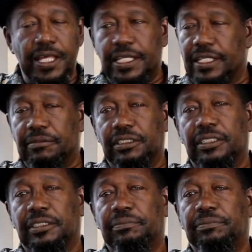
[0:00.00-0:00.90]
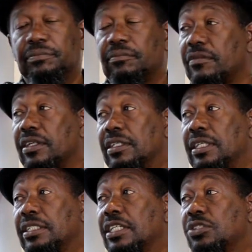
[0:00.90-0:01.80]
Yeah, man.
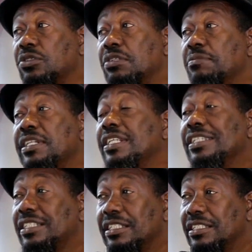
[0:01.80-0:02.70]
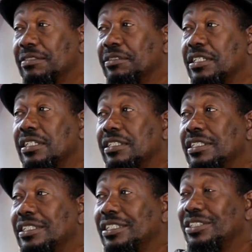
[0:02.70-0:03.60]
That store would have been there still, because it
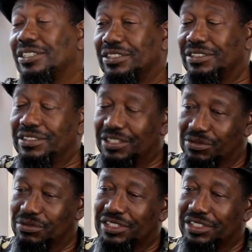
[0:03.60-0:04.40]
was a